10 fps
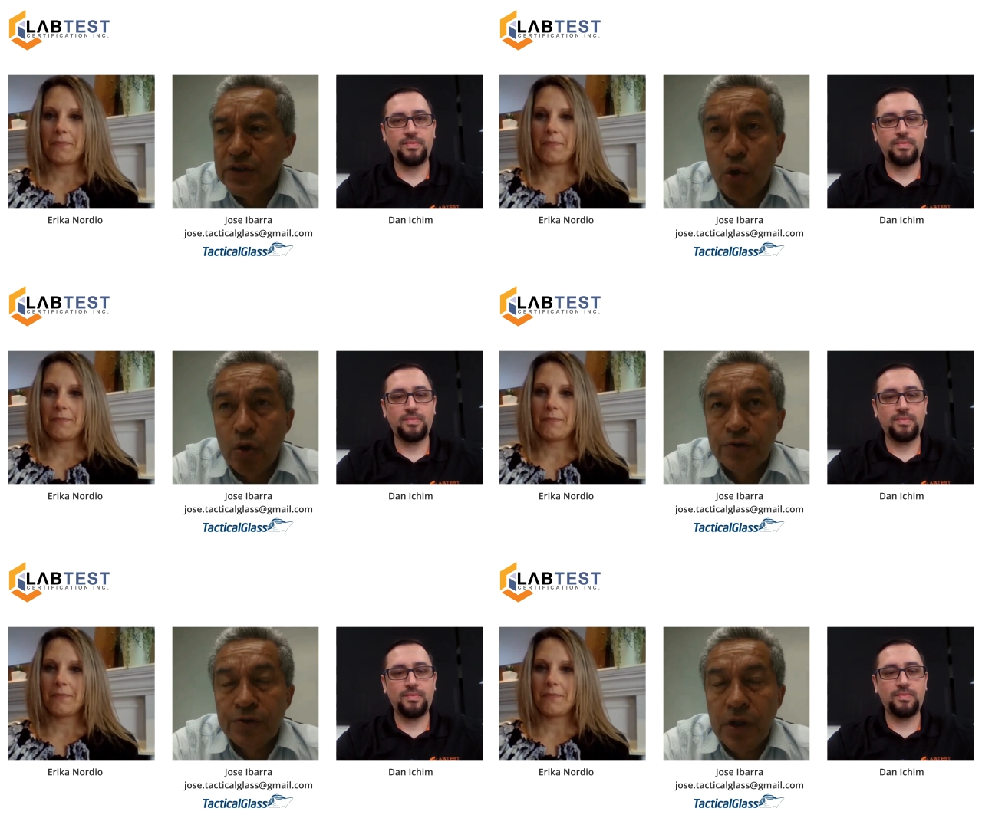
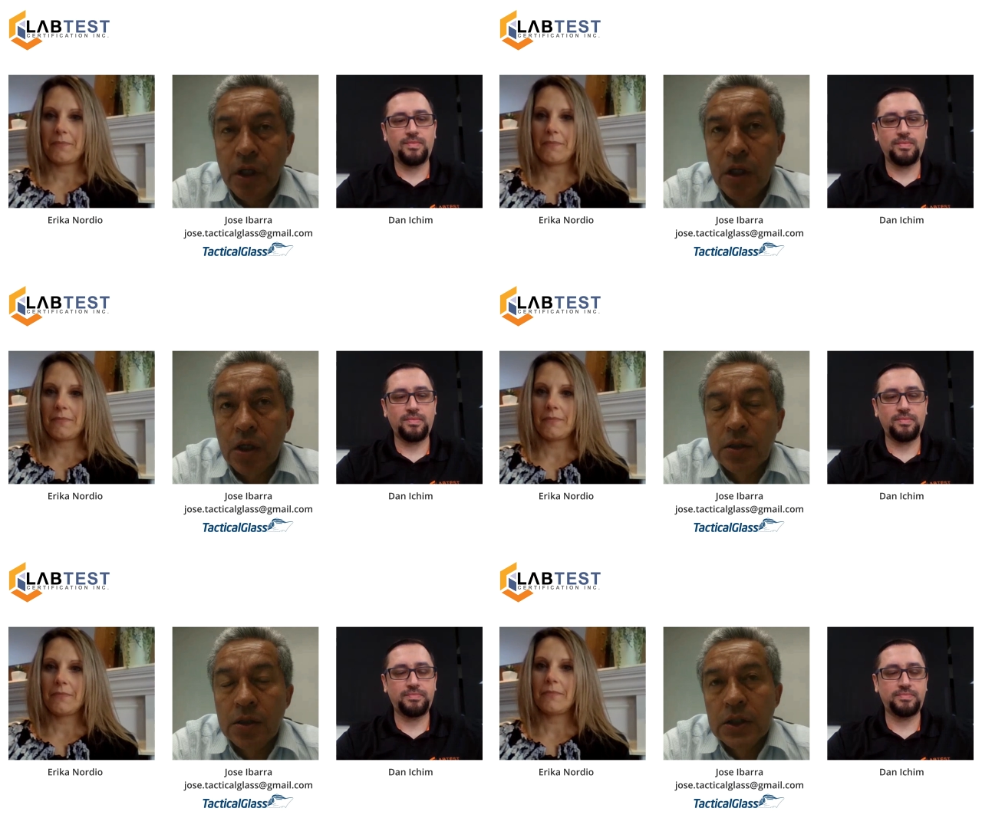Speaker 1: conference
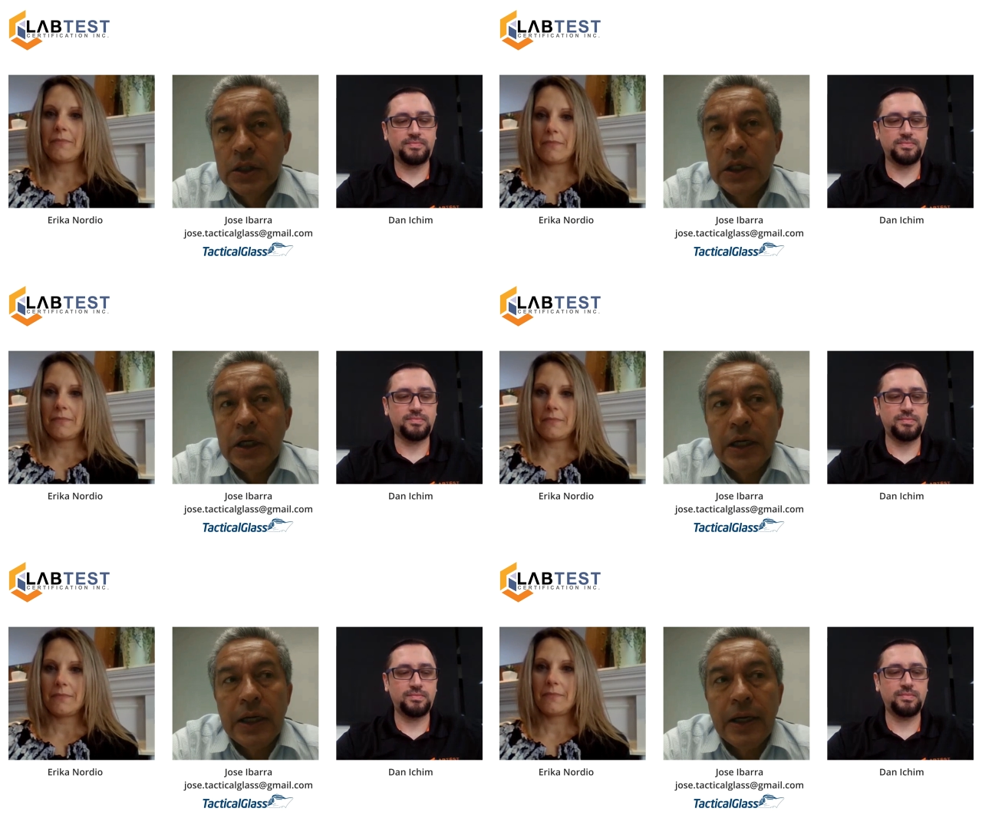calls are
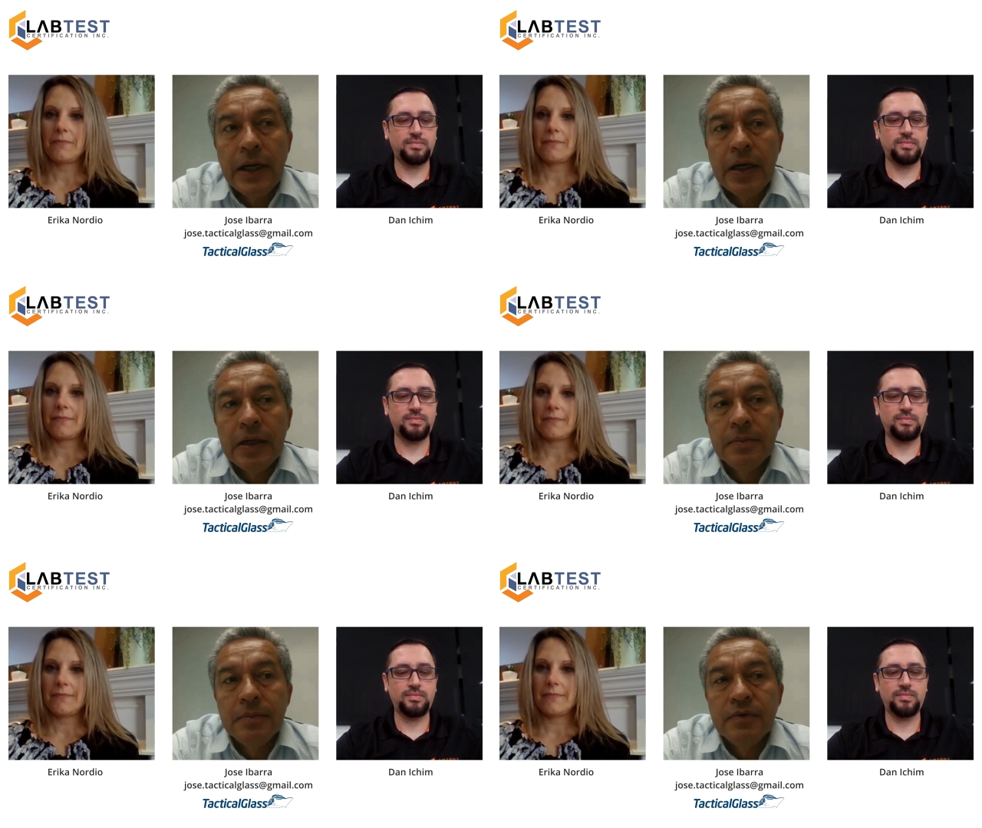
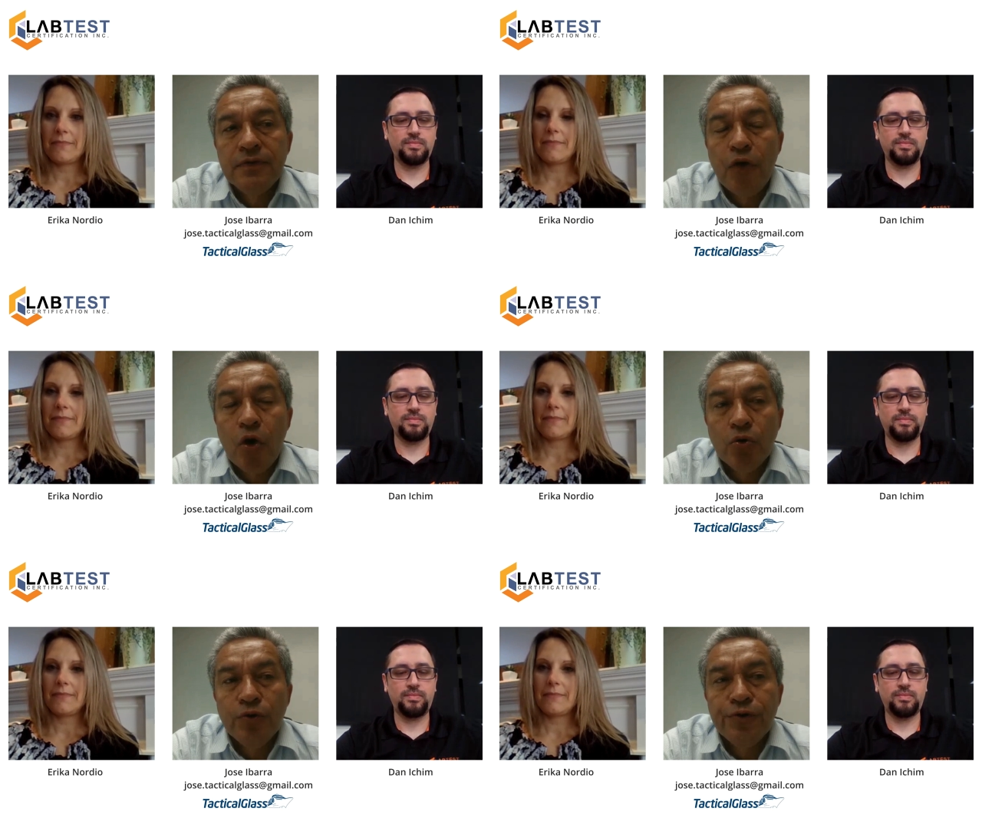uh,
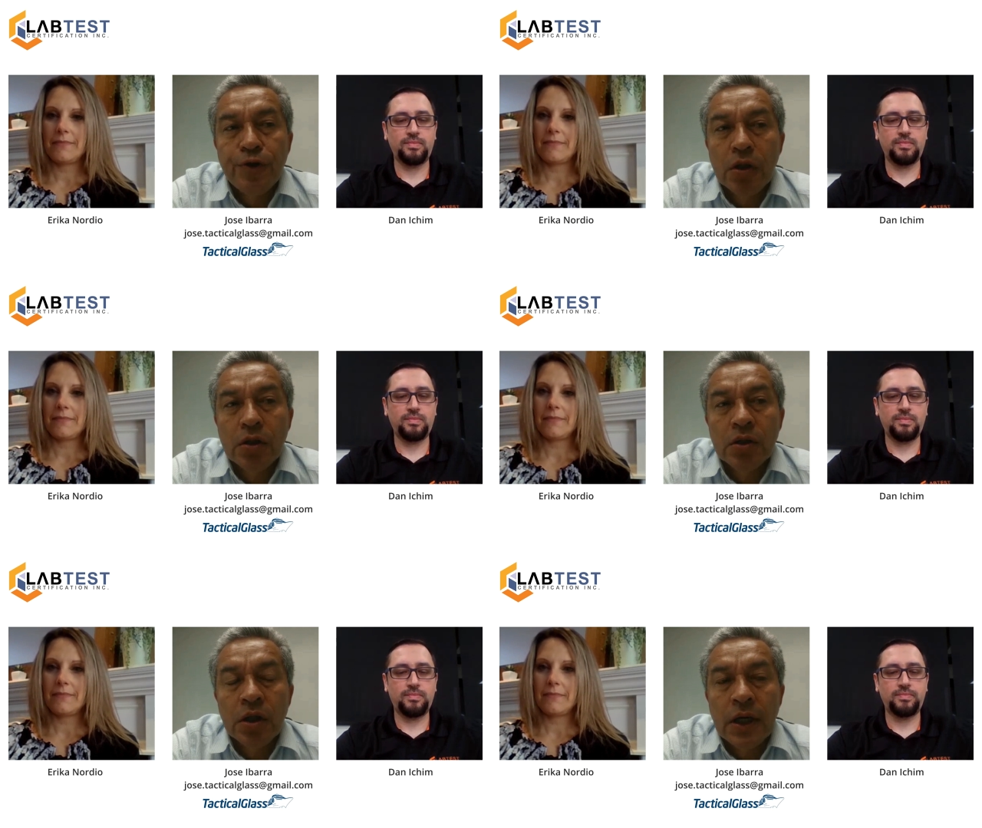focused
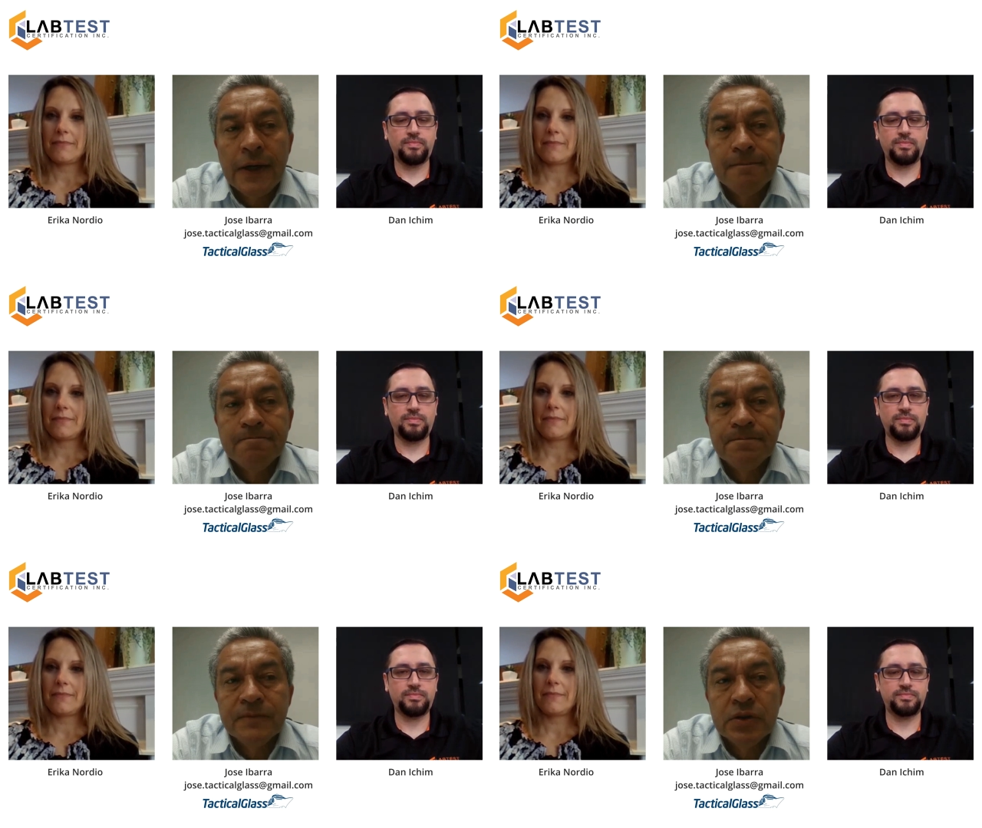on
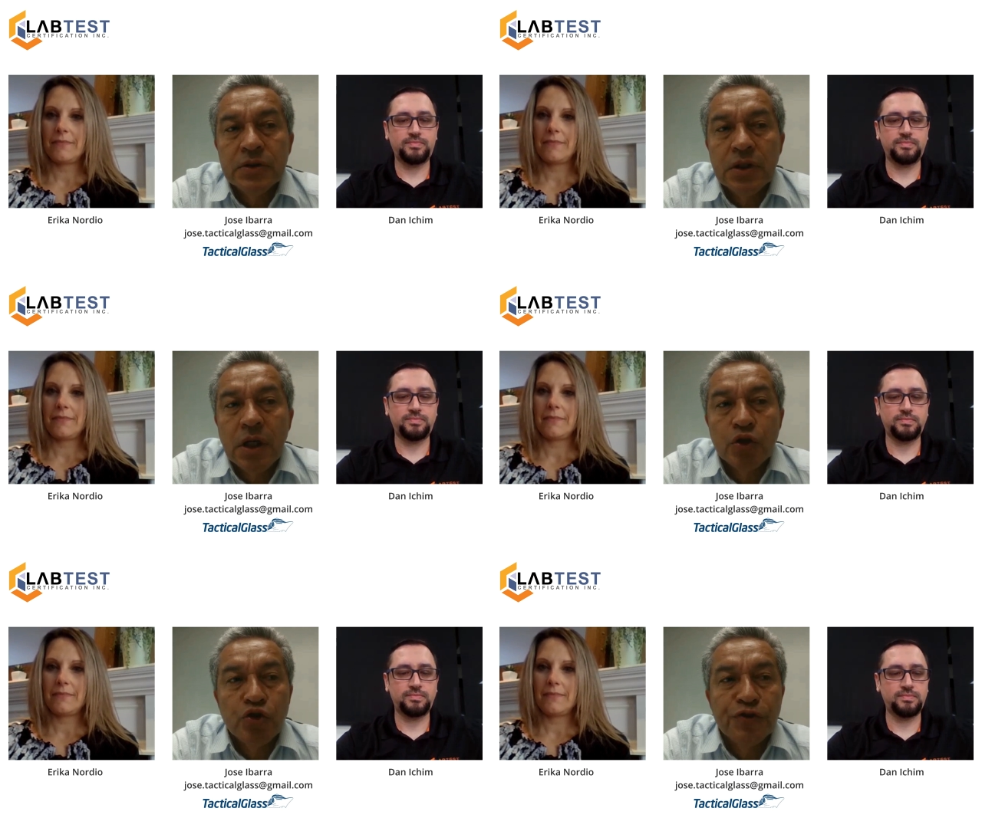um,
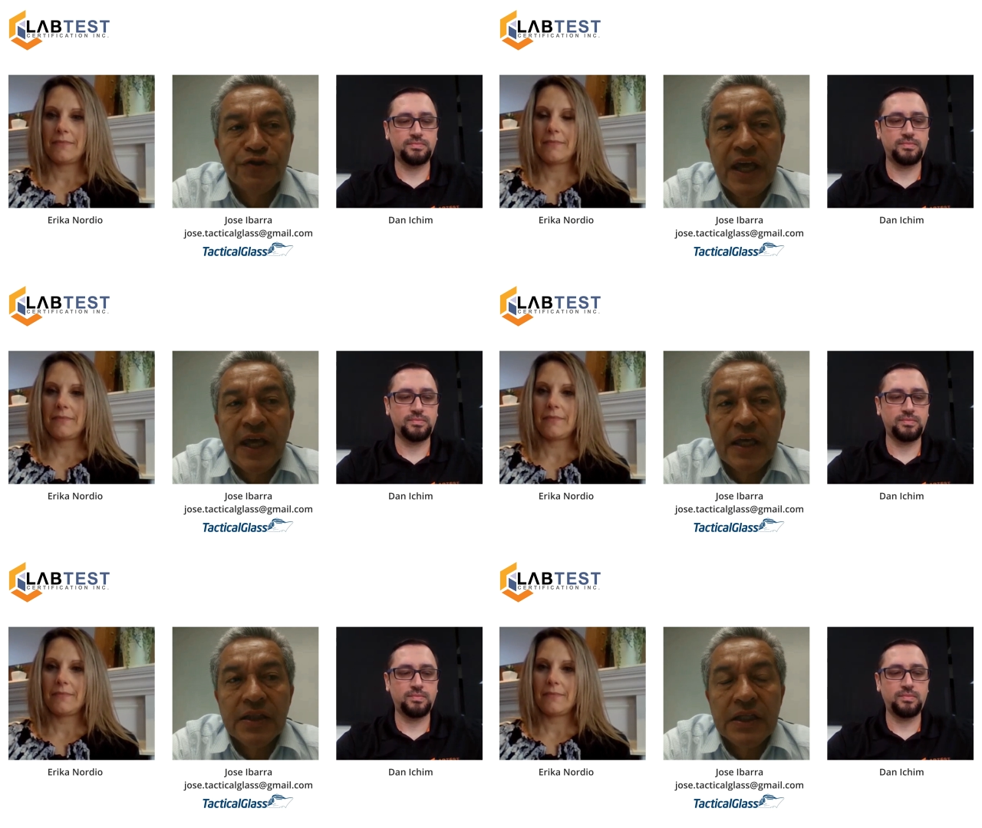
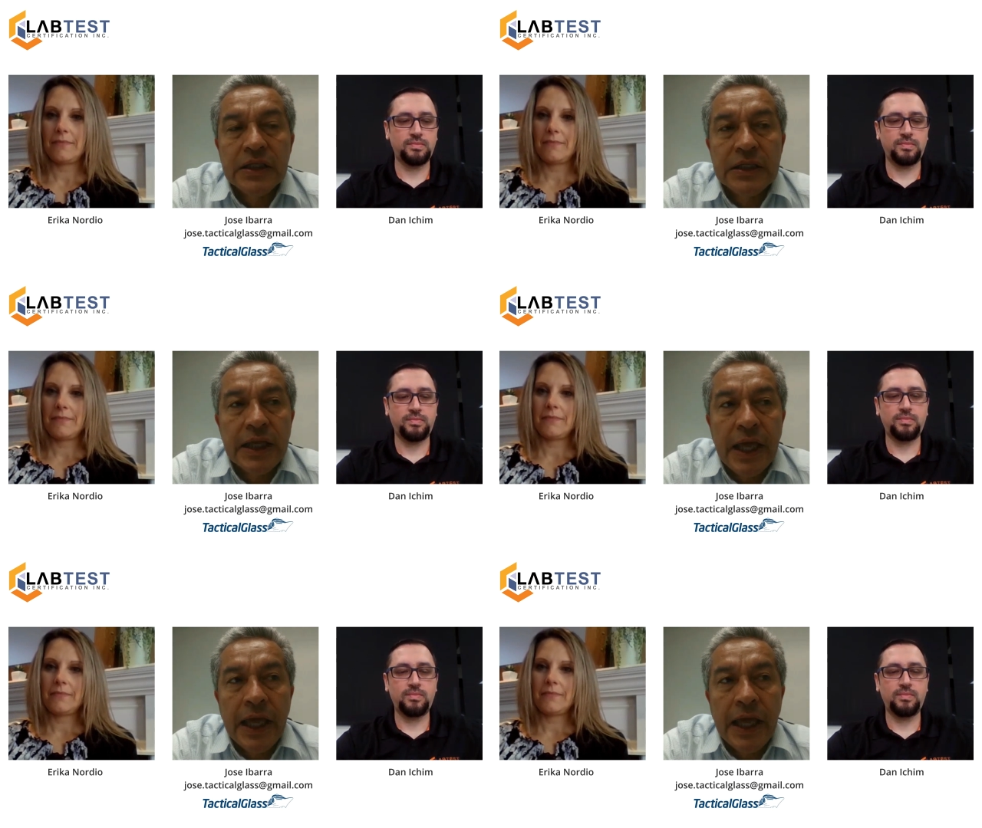understanding